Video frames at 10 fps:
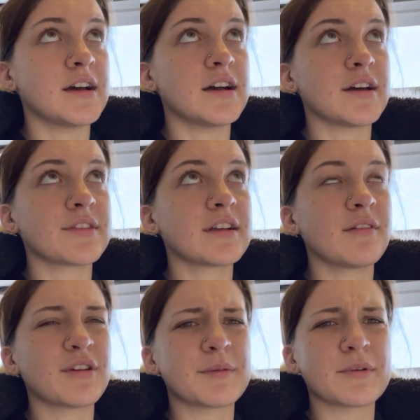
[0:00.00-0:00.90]
I think I'm
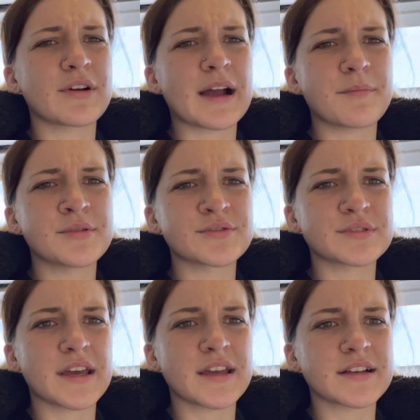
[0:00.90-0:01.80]
going to be on campus all
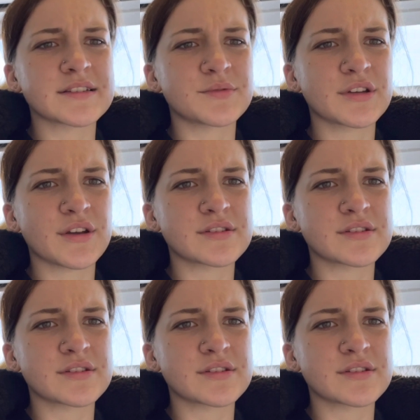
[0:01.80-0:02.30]
day because I want to go